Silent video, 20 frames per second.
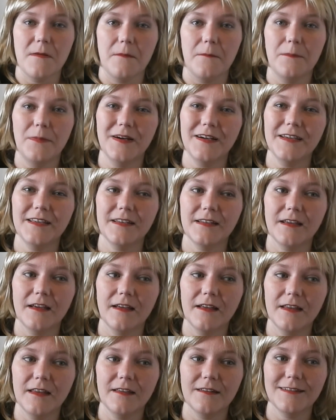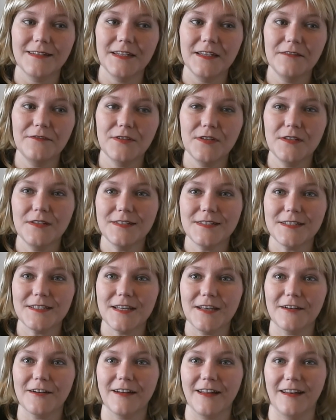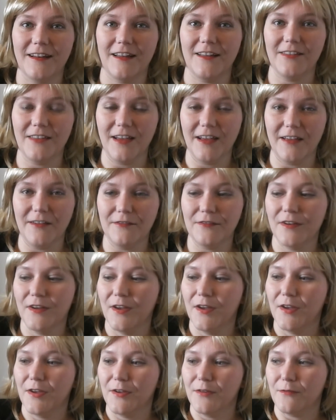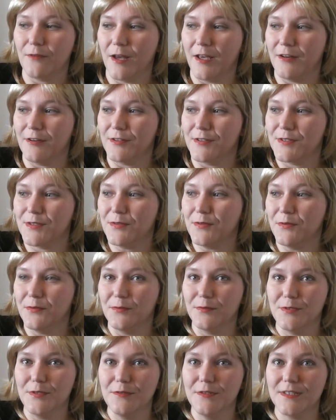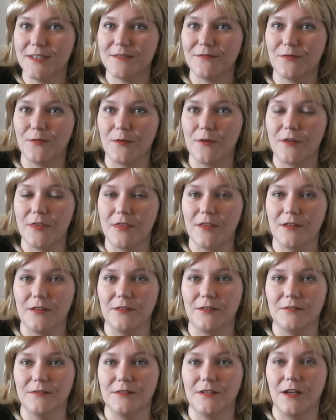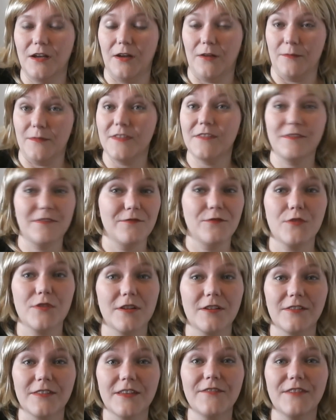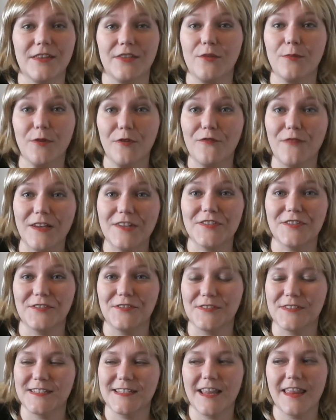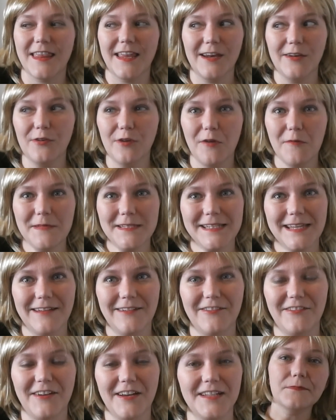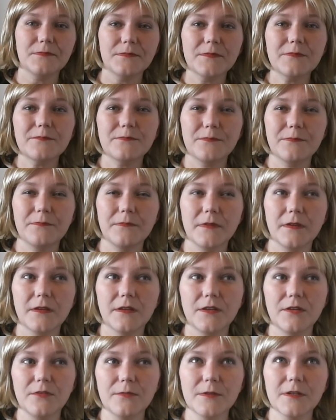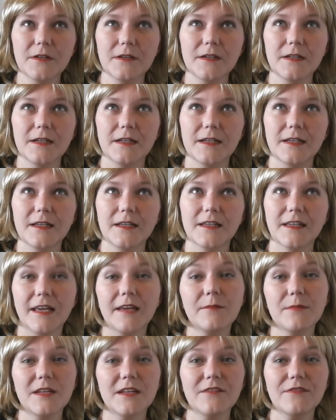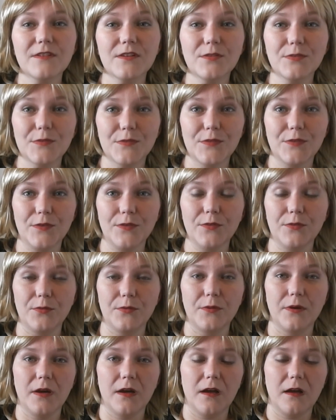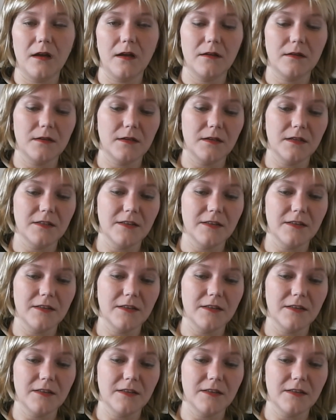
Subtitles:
but even Saturday Night Live writers who do this for their living, they're professionals, they don't always get it right. Humor can be difficult to do. A